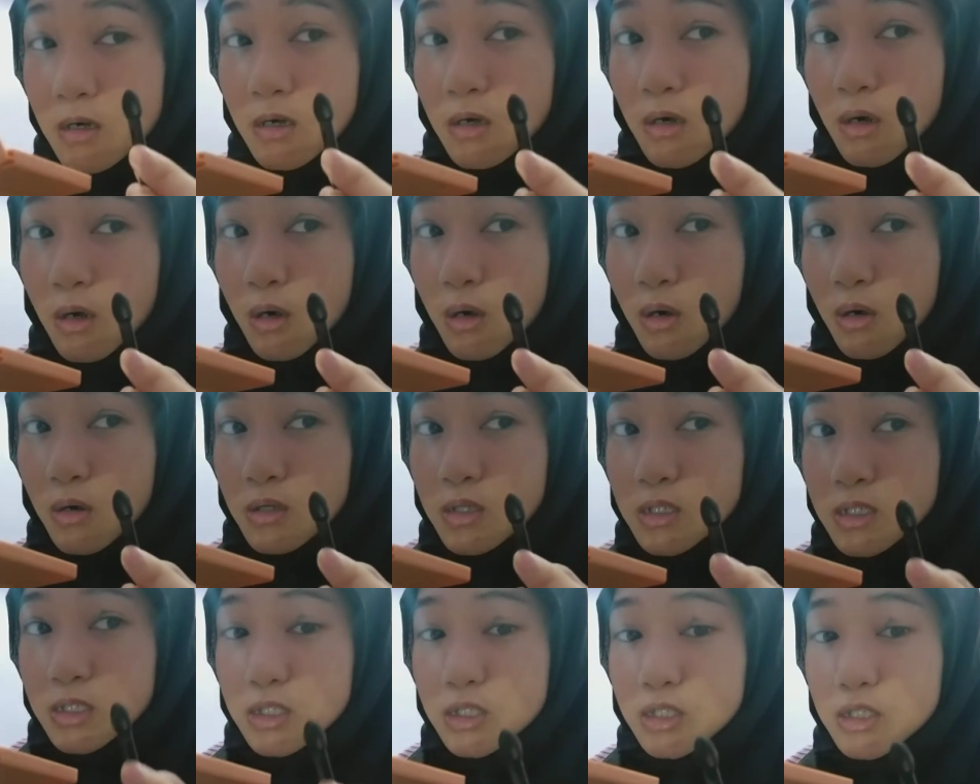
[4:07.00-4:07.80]

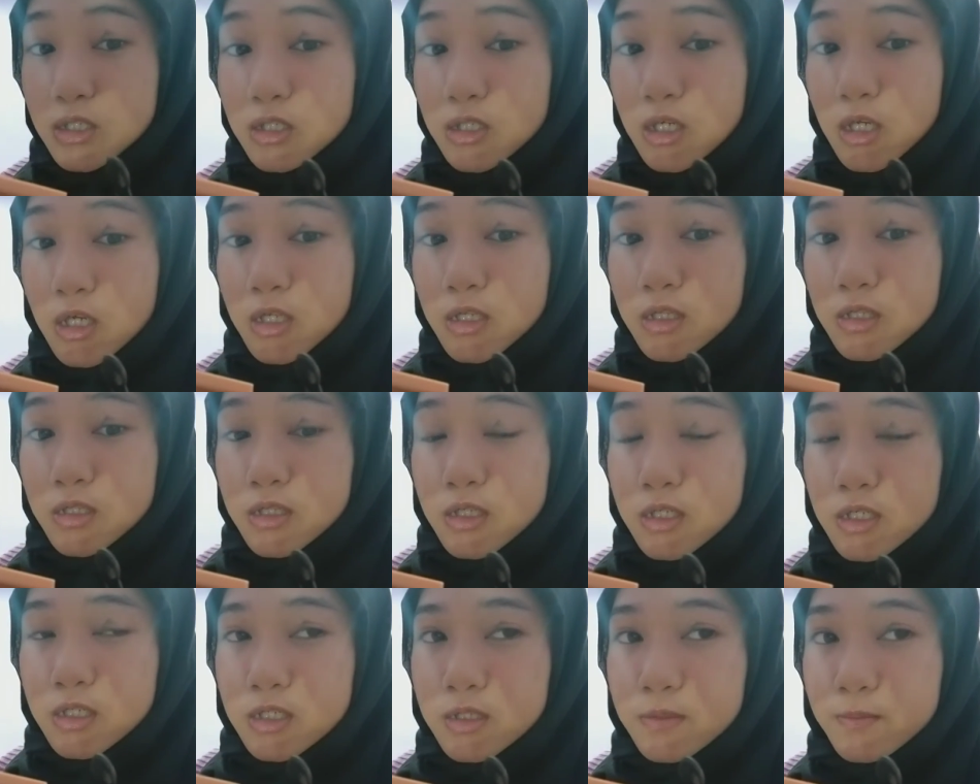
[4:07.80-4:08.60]
Holy shit,
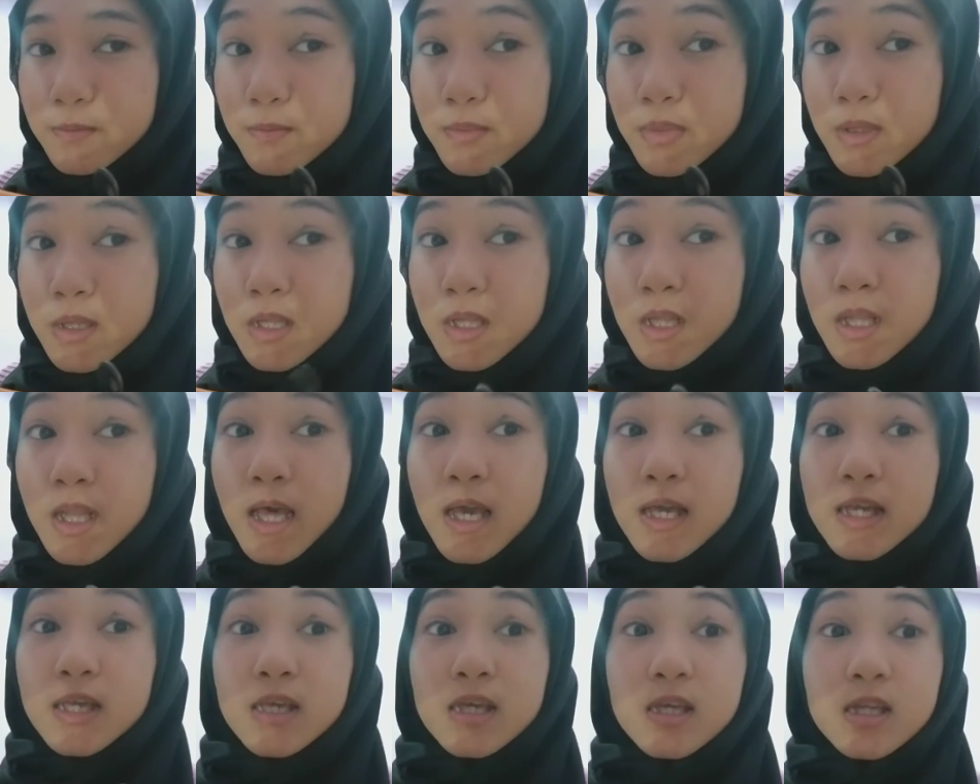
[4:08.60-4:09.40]
there's
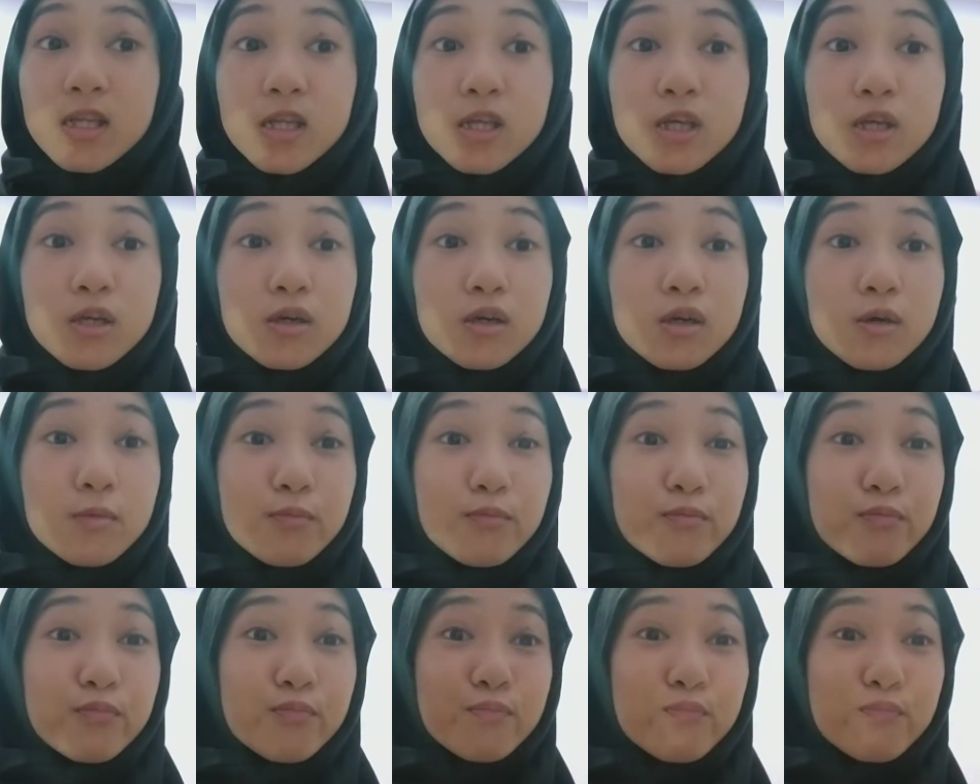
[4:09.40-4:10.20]
black in here.
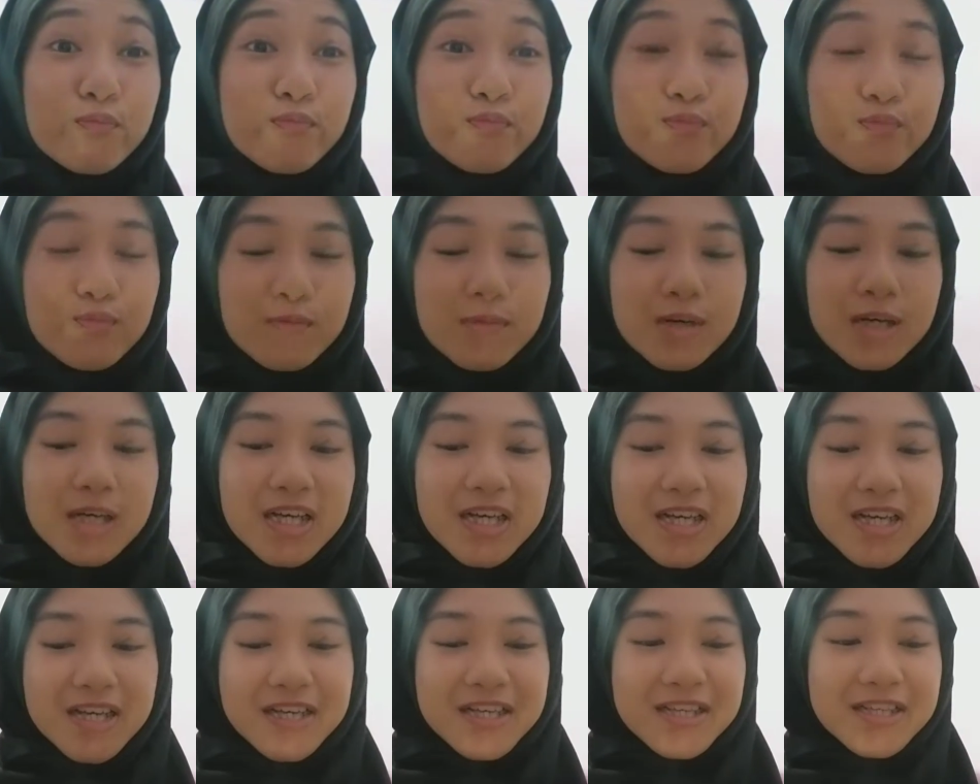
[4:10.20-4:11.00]

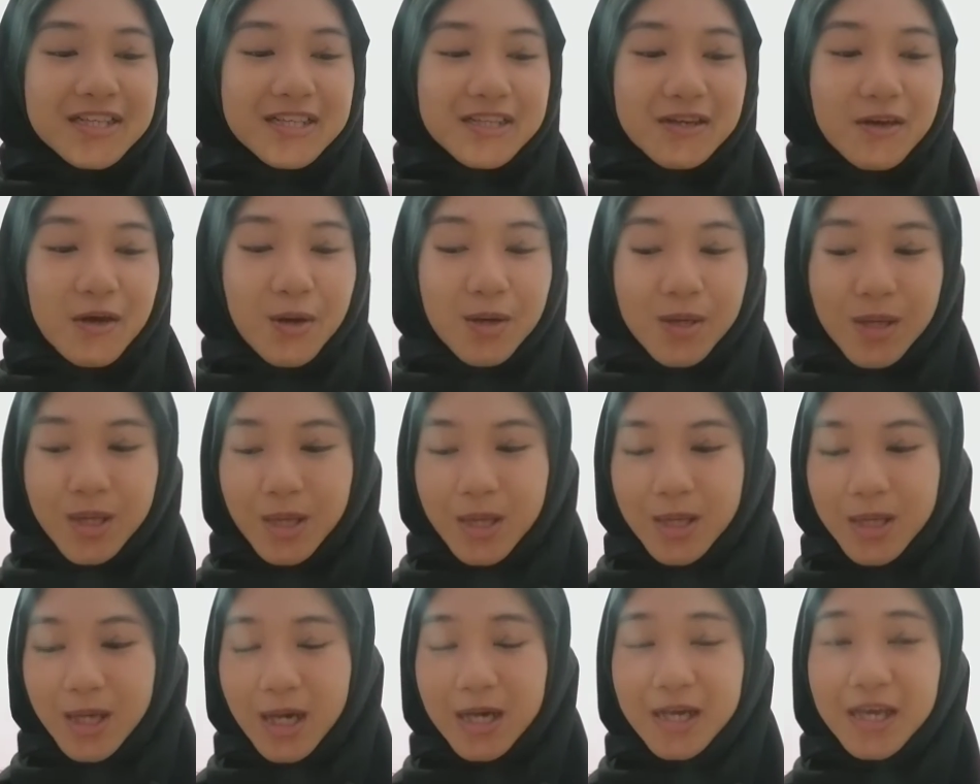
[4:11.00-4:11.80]

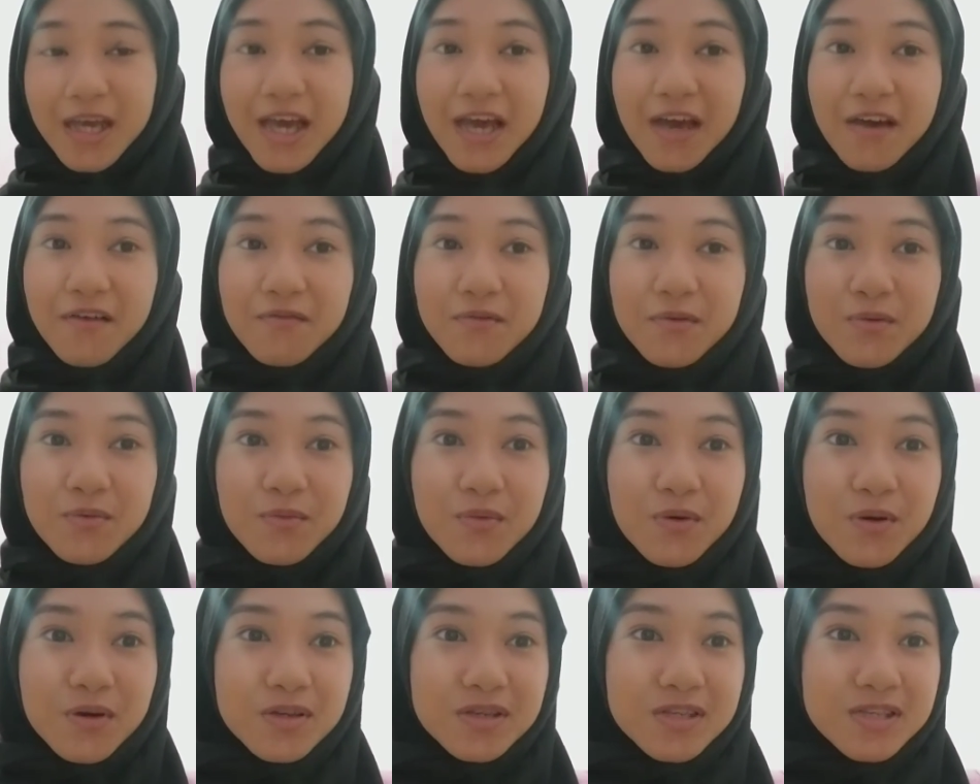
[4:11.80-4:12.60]
Okay, I haven't
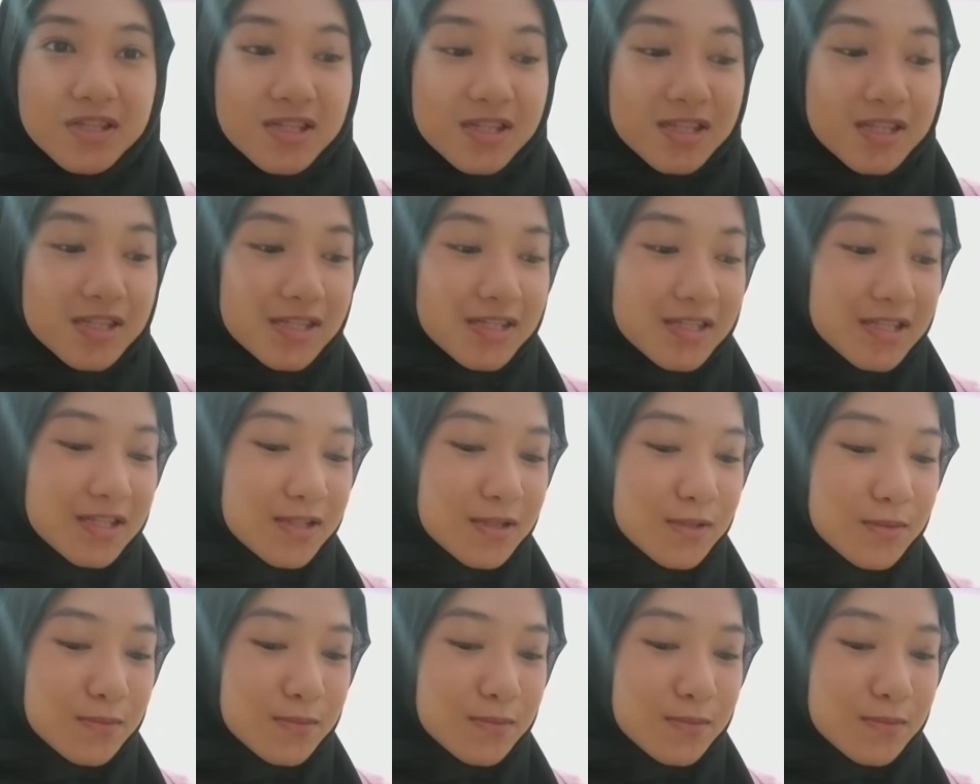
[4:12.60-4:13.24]
washed this